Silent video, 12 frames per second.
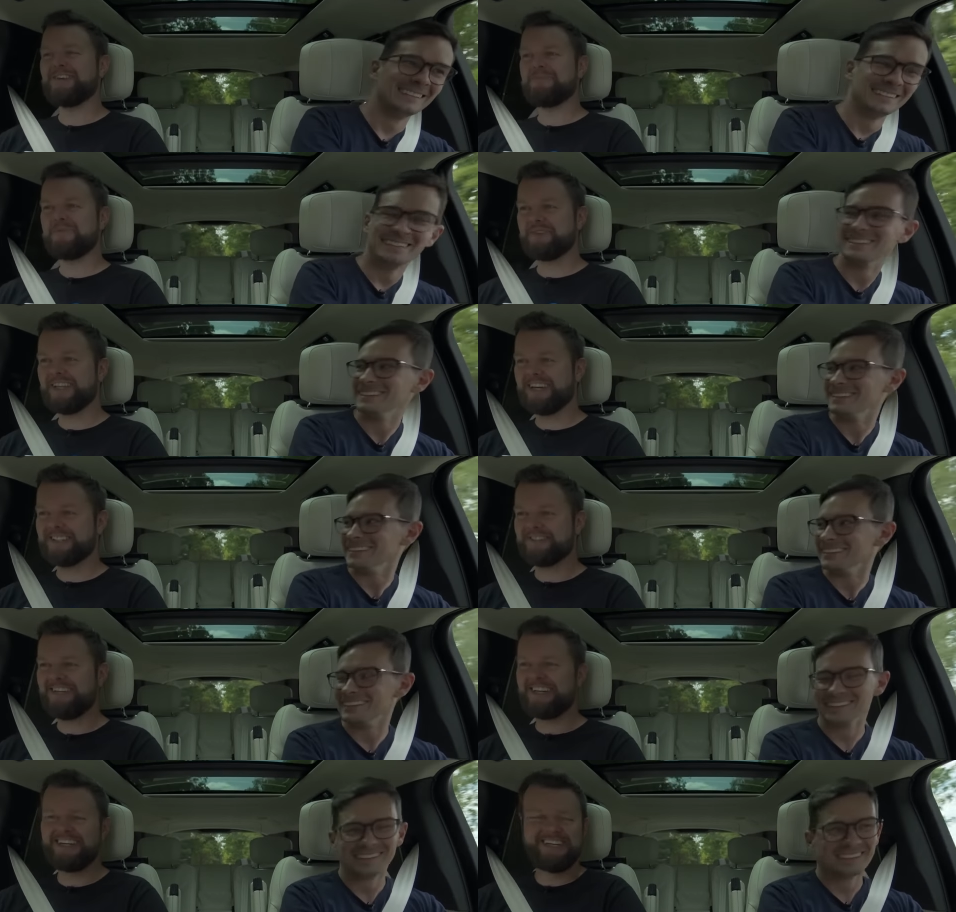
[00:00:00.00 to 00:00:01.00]
Speaker 1: I remember that
Speaker 2: as
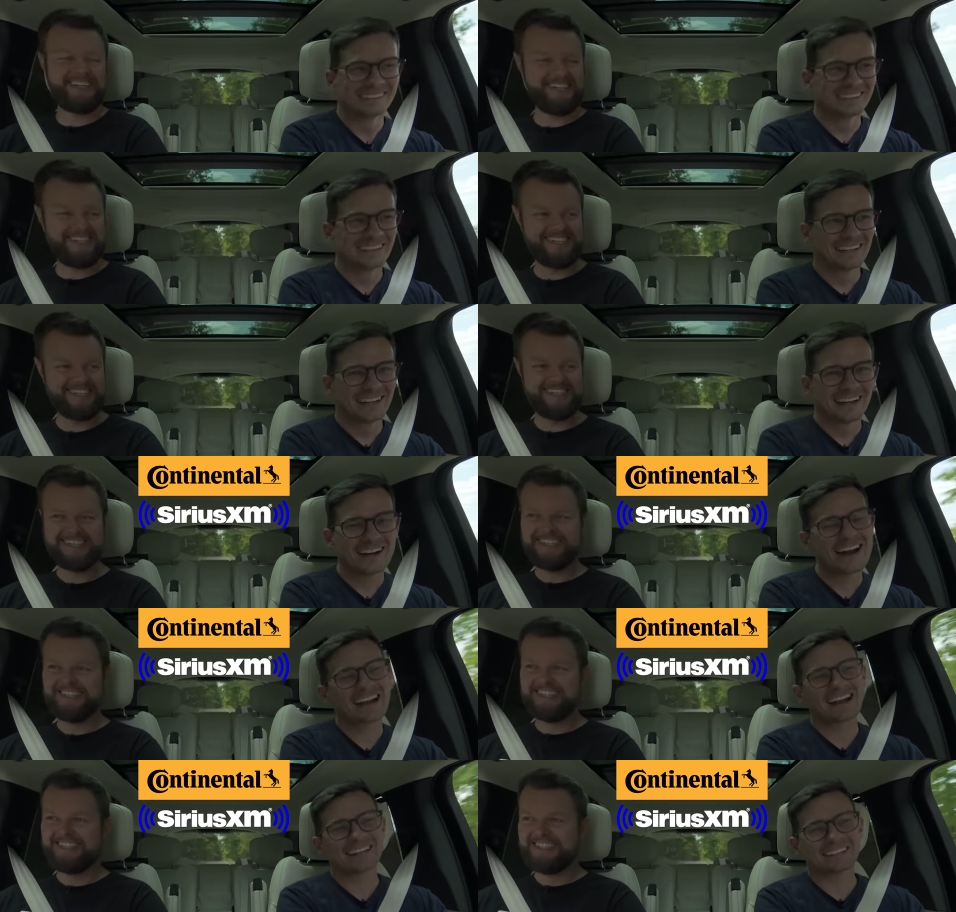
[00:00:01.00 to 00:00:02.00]
well. All
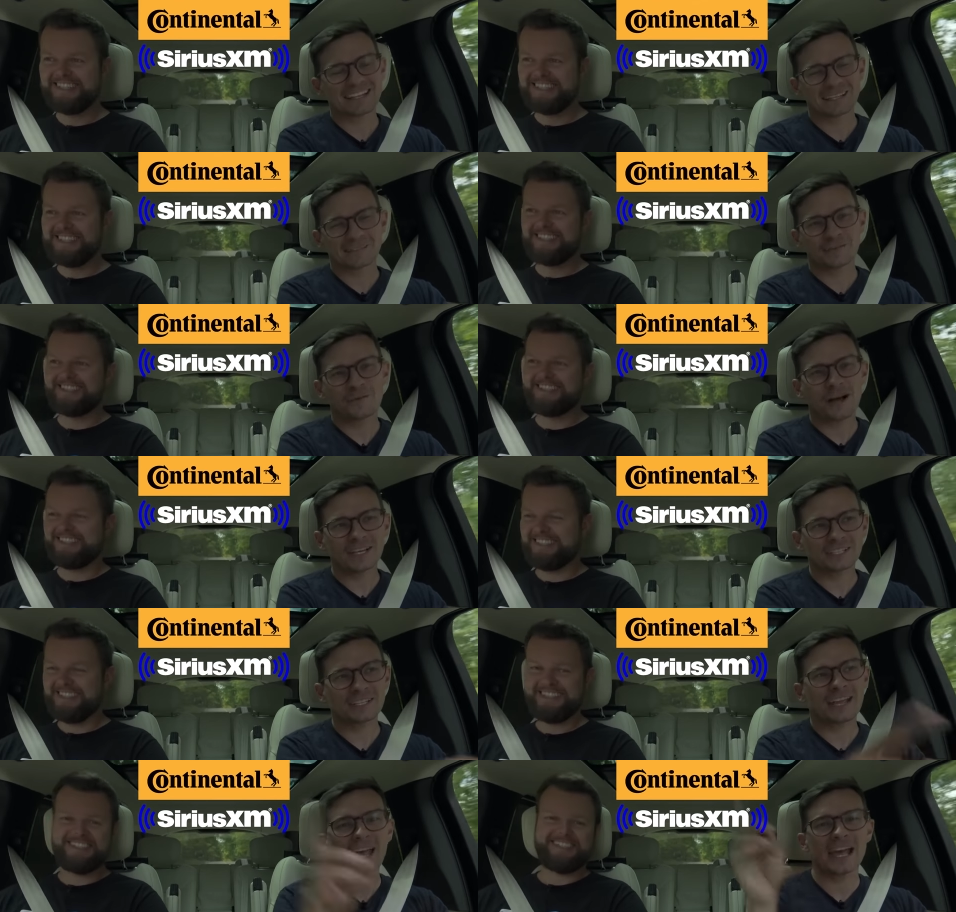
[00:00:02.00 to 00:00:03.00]
right, guys, thanks for
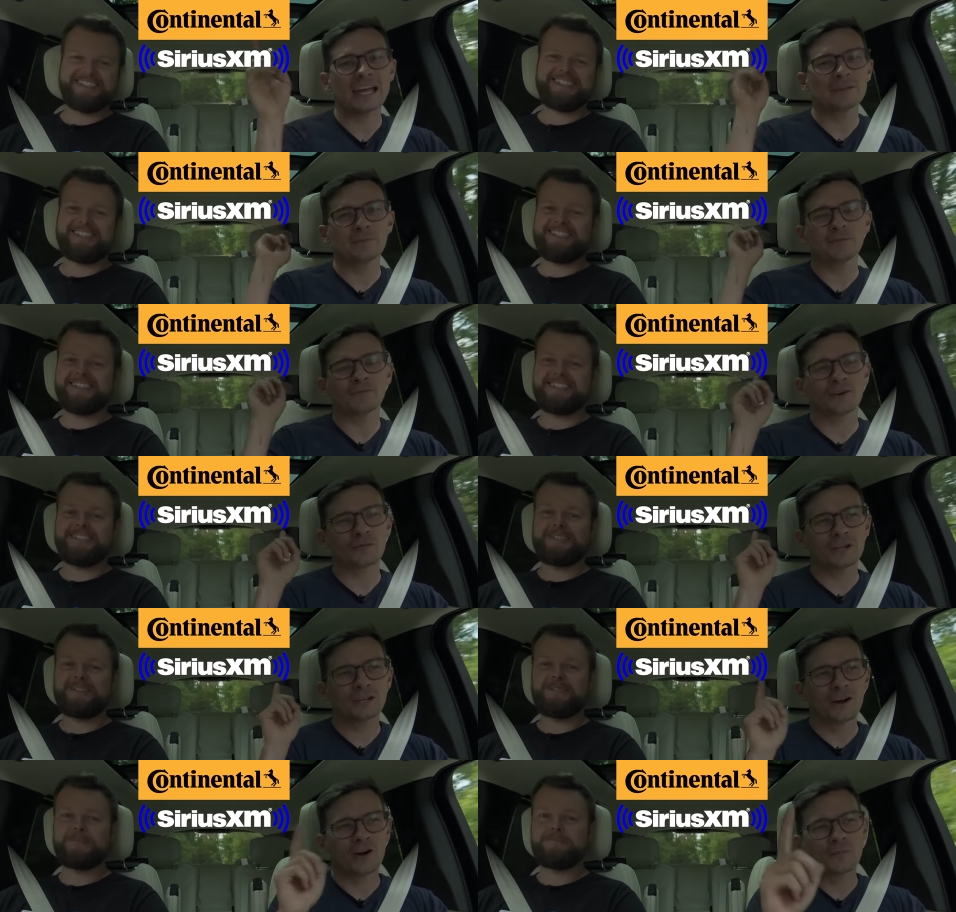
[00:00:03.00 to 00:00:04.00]
watching. And before
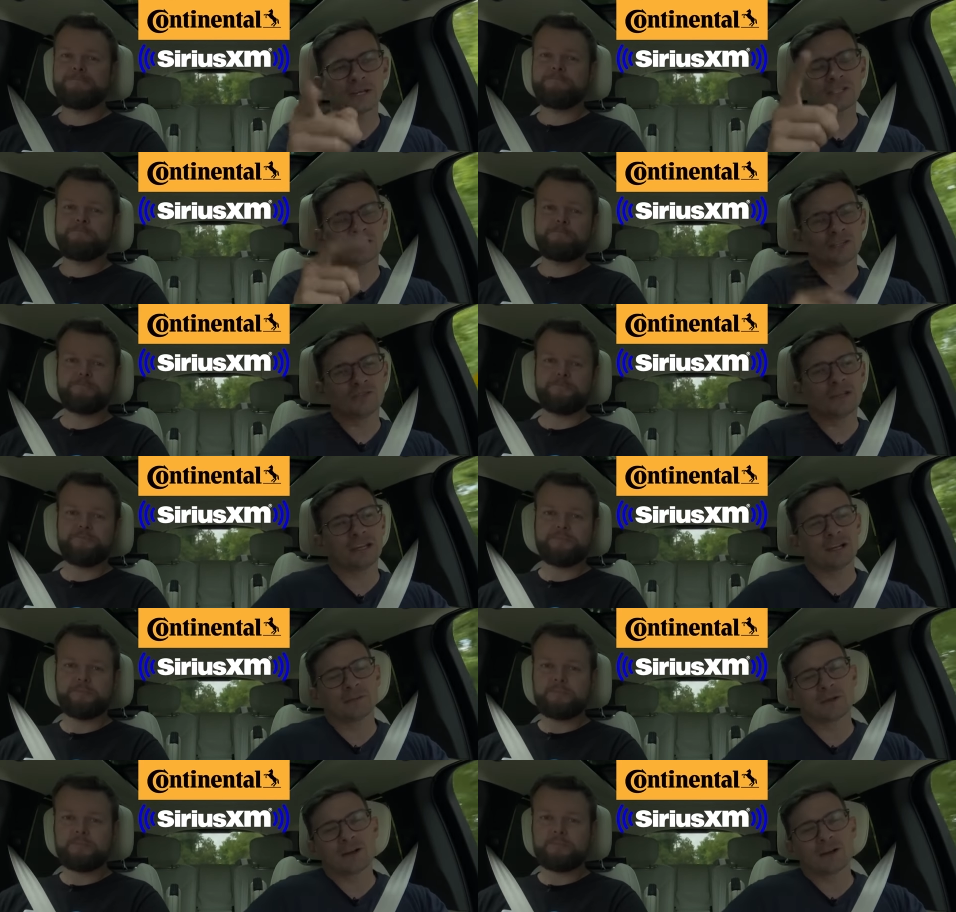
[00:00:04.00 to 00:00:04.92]
we go, make sure you hit up